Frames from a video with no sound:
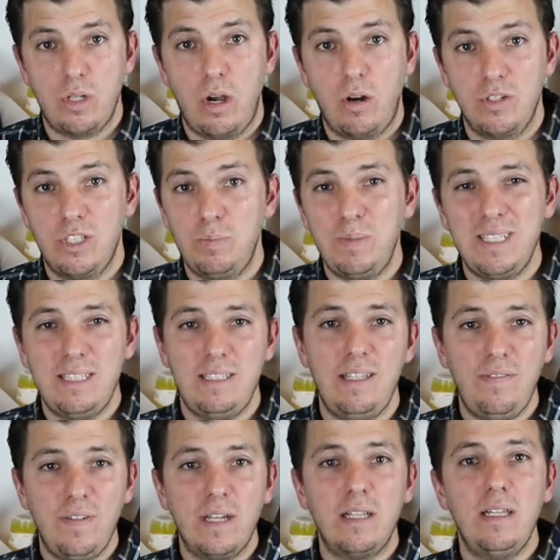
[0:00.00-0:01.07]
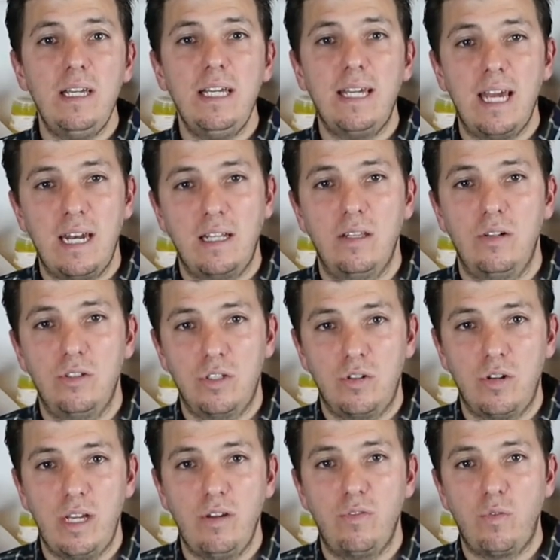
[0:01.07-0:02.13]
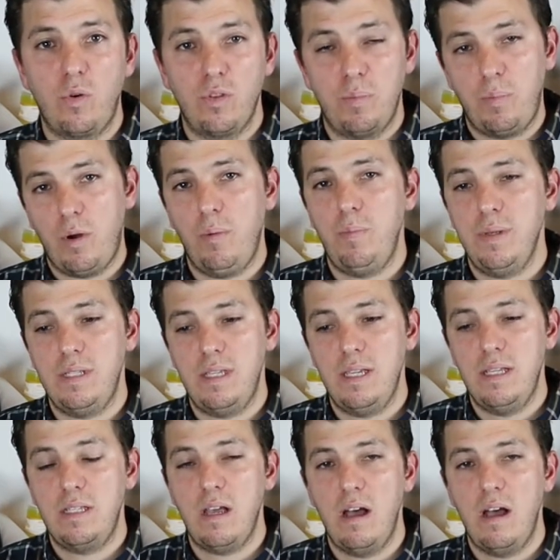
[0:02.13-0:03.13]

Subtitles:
are specifically getting their degree for the purposes